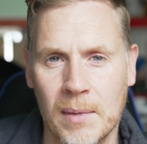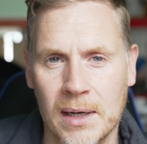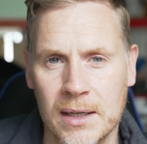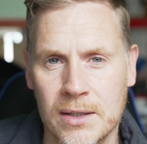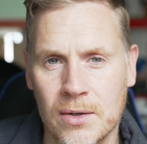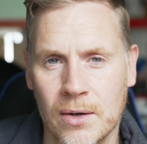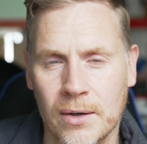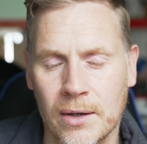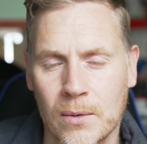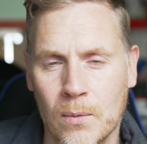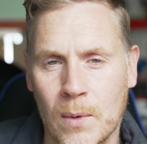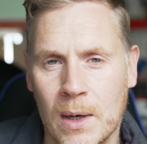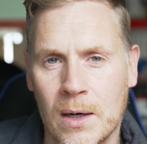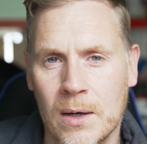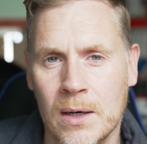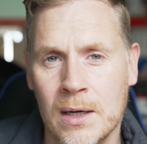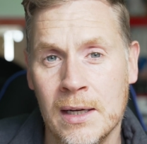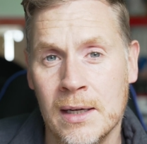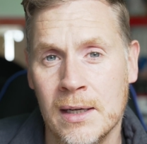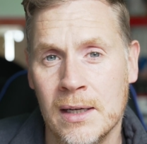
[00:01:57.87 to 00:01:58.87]
My daughter,
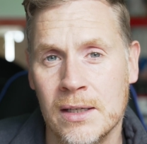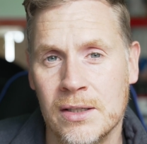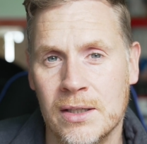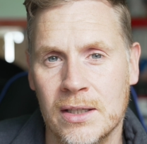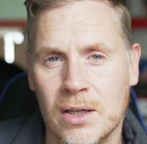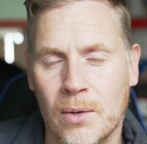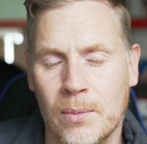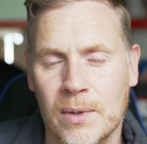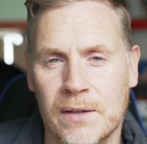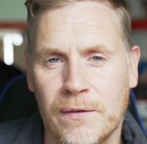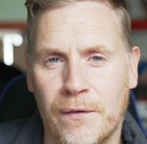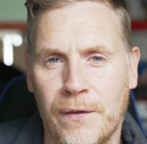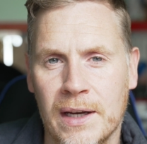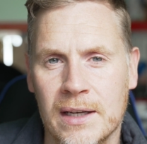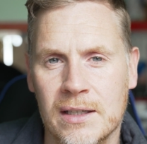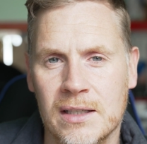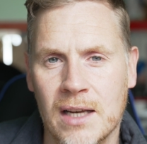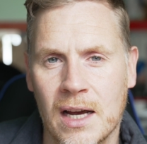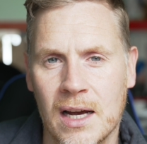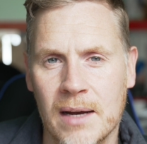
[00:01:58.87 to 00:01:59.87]
well, she's always
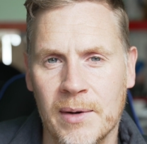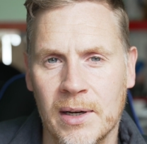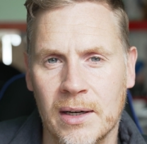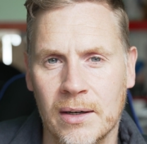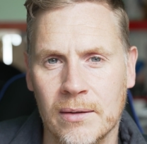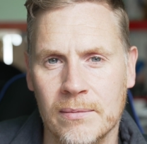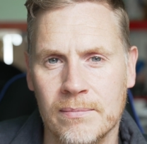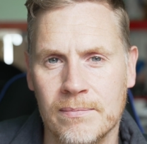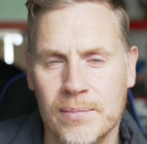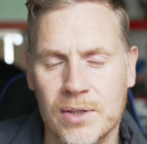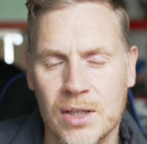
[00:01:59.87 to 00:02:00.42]
FaceTiming or